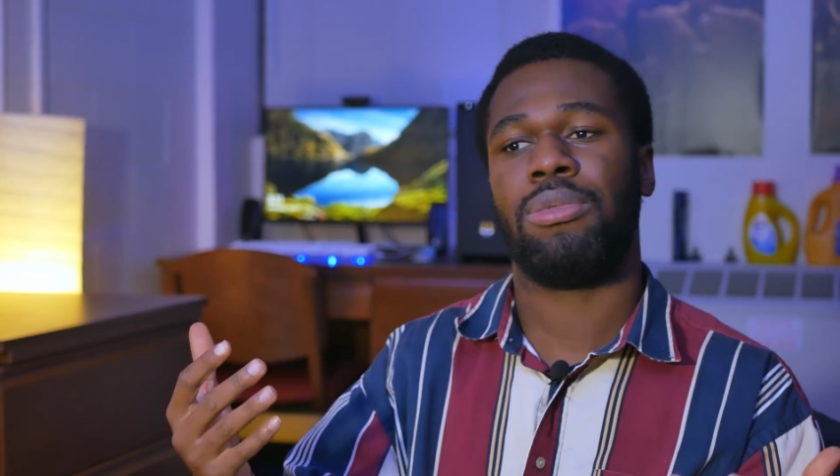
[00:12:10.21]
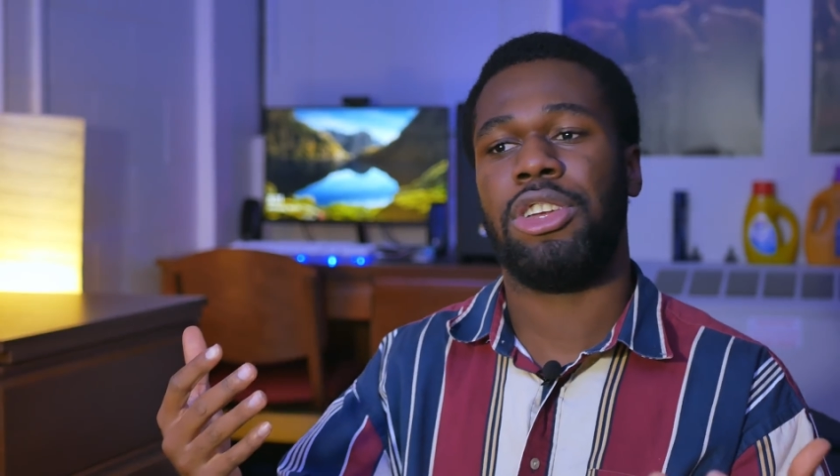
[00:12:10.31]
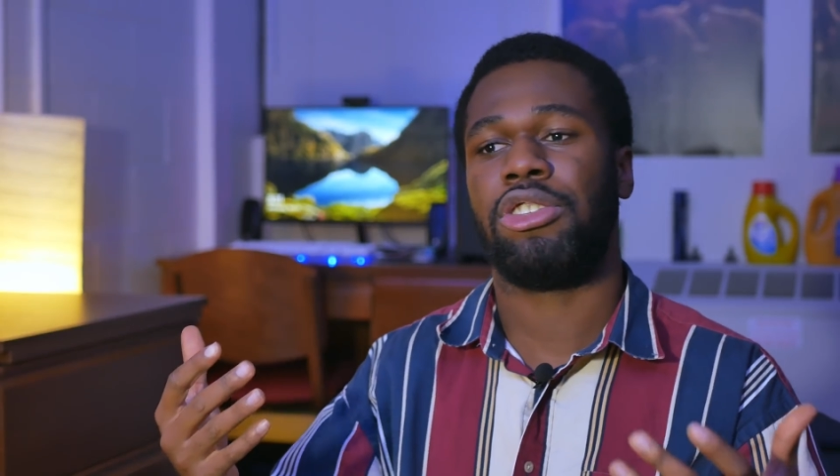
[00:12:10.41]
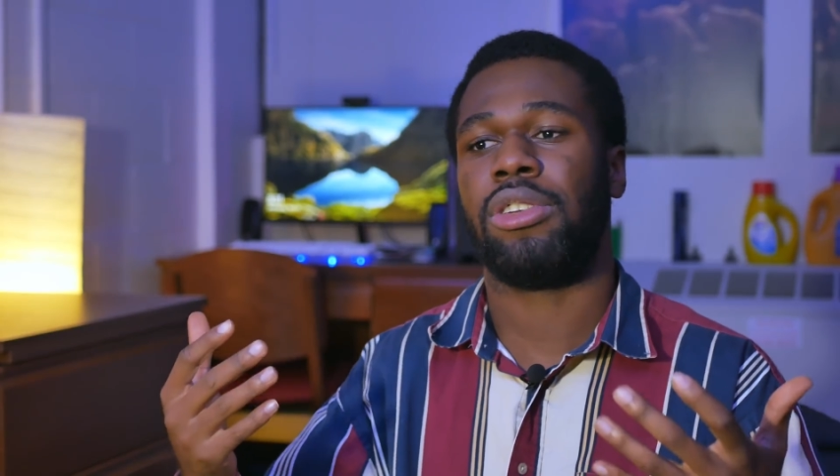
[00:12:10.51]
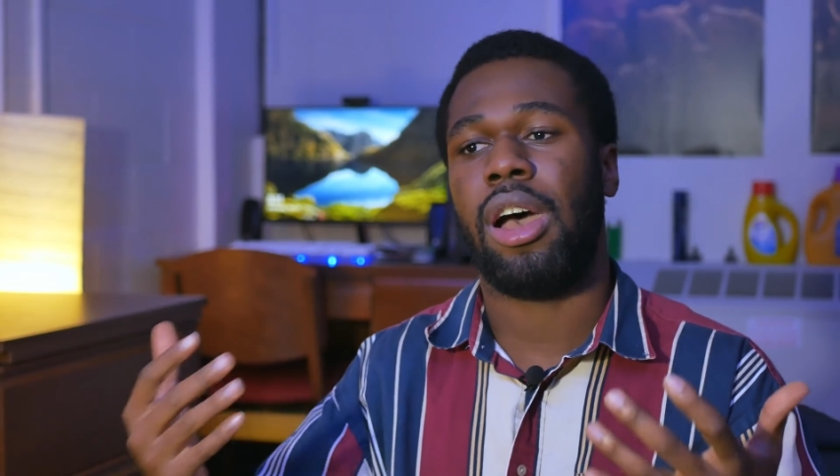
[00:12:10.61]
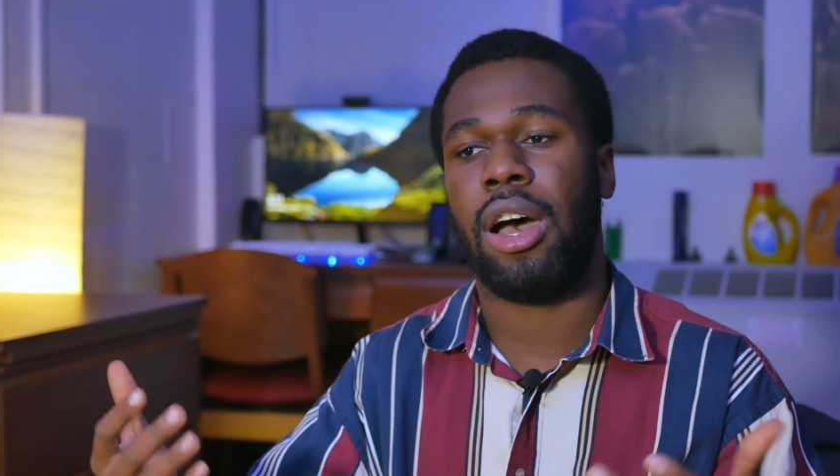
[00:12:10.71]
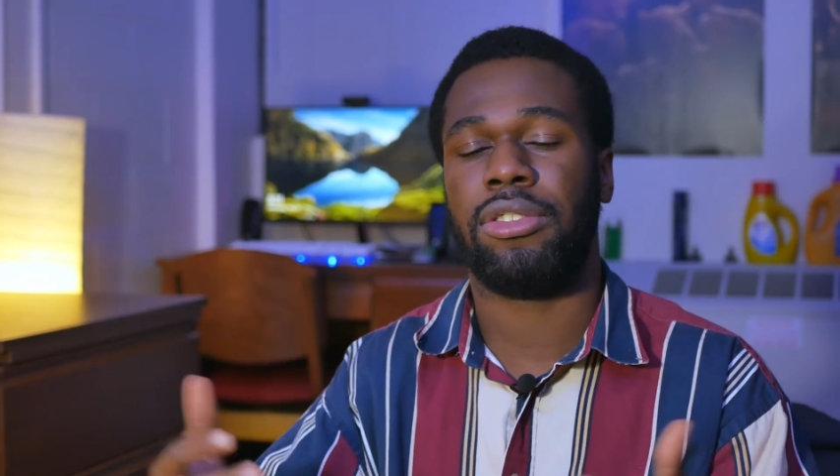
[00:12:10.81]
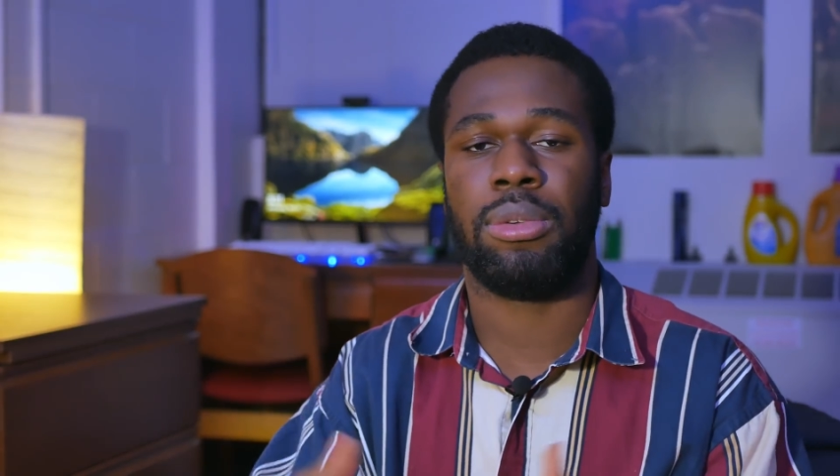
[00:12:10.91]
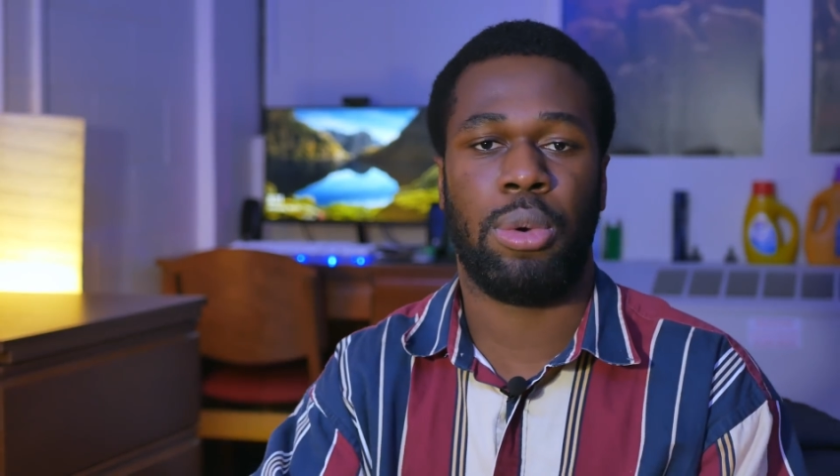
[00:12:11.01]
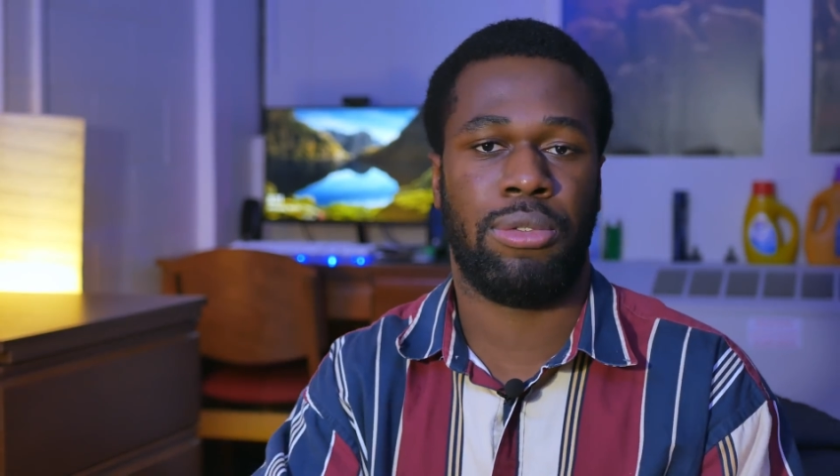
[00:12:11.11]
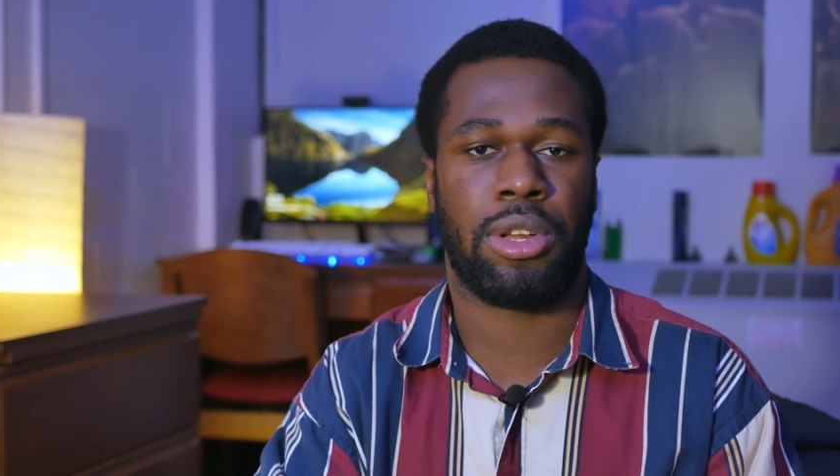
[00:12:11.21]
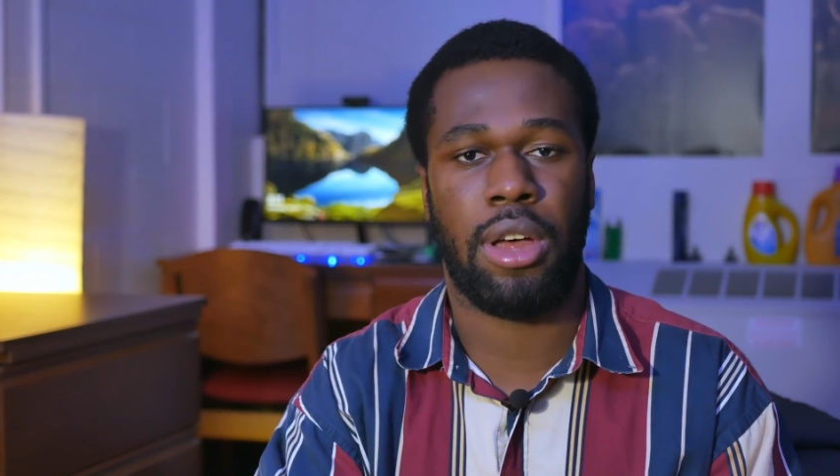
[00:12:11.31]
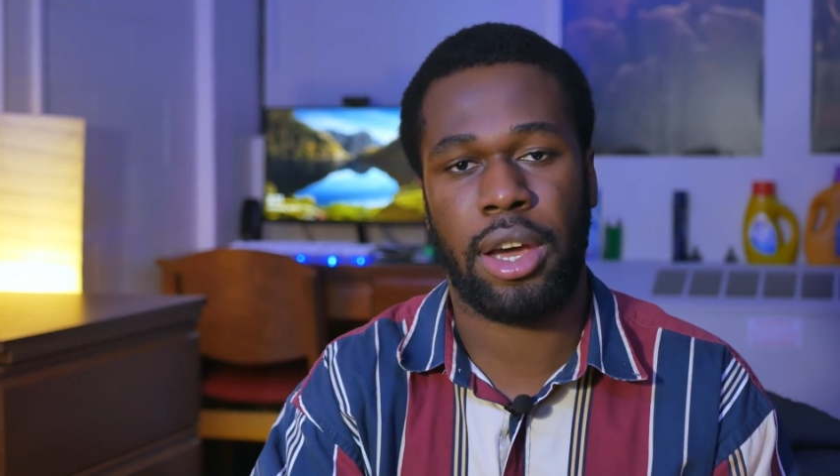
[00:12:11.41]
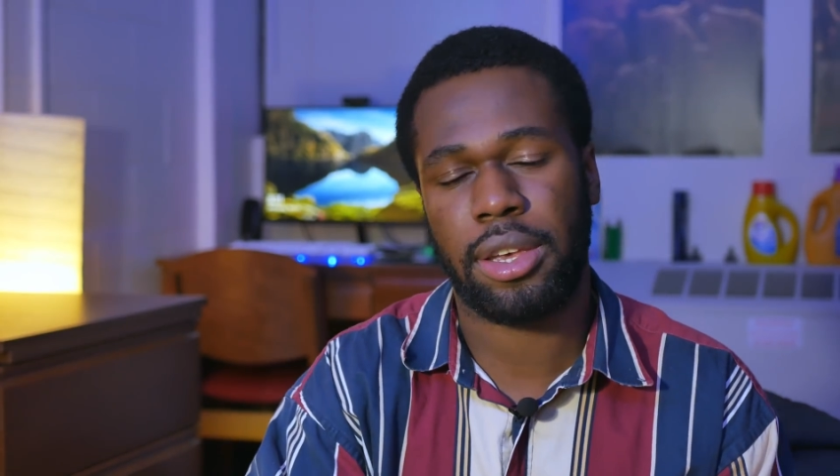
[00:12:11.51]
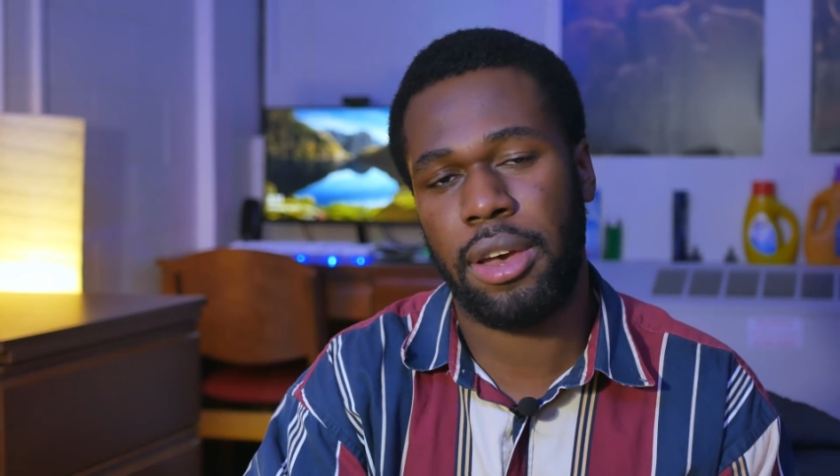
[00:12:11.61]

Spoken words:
reach an awesome overclock